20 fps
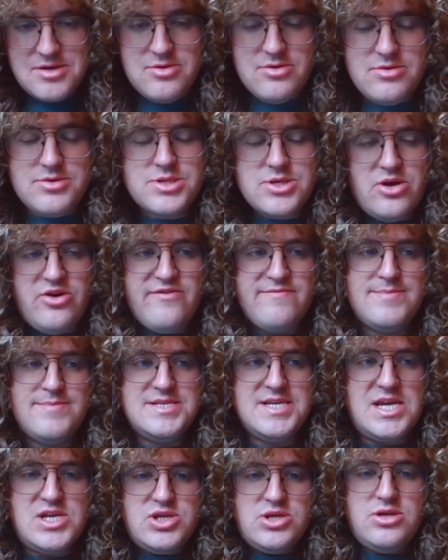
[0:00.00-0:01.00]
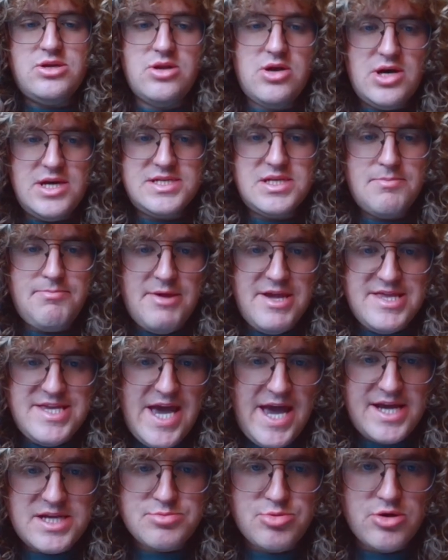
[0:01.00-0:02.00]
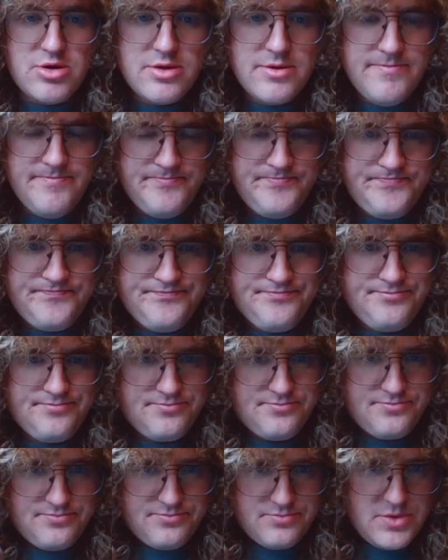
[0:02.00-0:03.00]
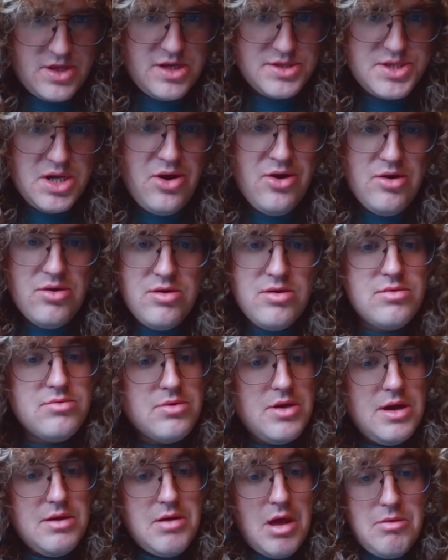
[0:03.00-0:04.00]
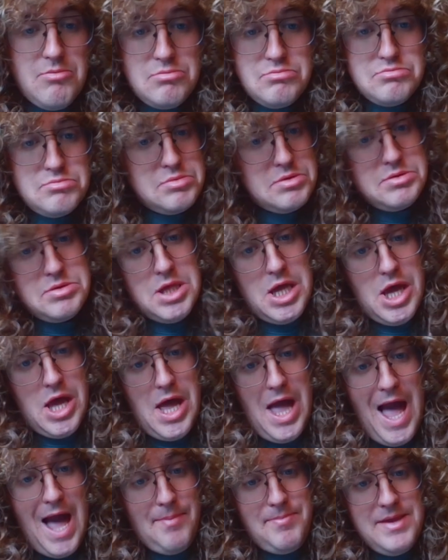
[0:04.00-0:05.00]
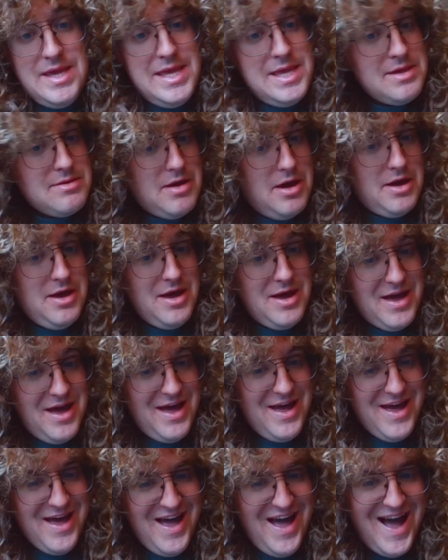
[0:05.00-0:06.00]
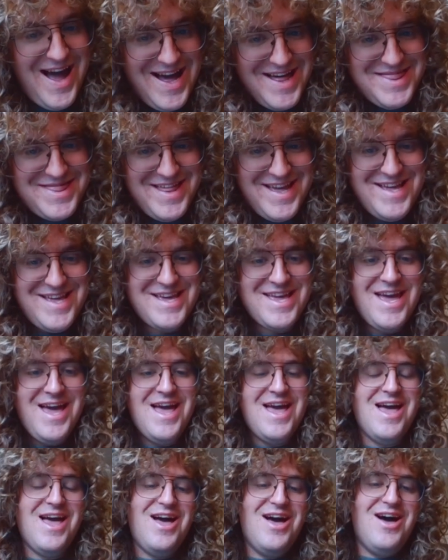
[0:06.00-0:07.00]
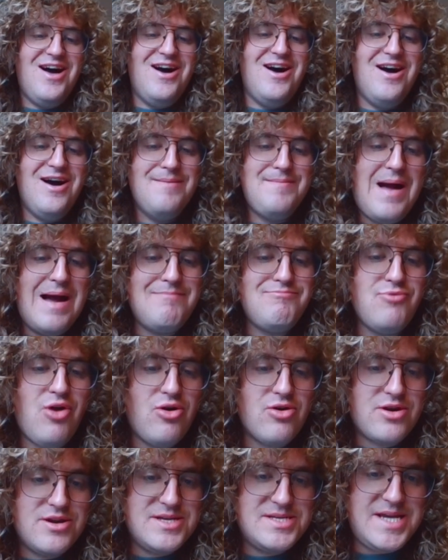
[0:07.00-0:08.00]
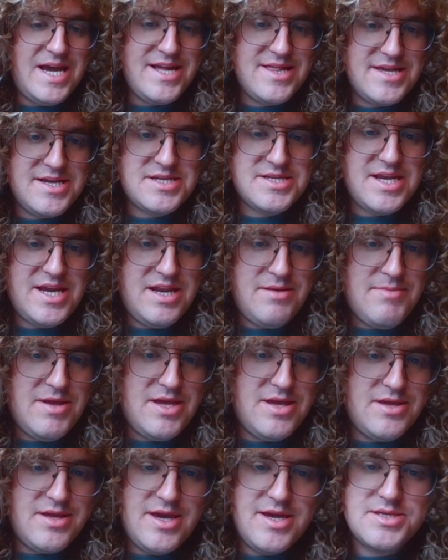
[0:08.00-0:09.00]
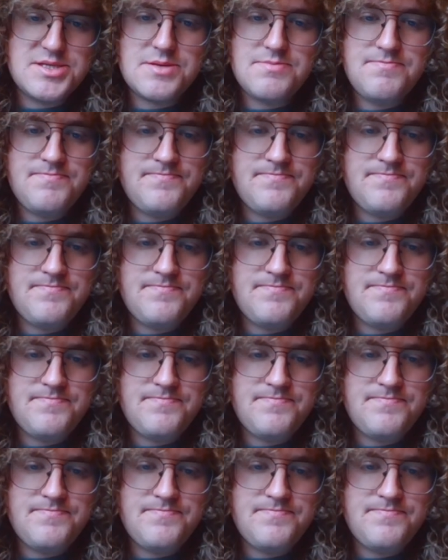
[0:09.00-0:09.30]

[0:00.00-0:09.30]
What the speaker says: sort of position. You know, it's a bit textbook. So happy, I think. I'm not going to take this in a million years.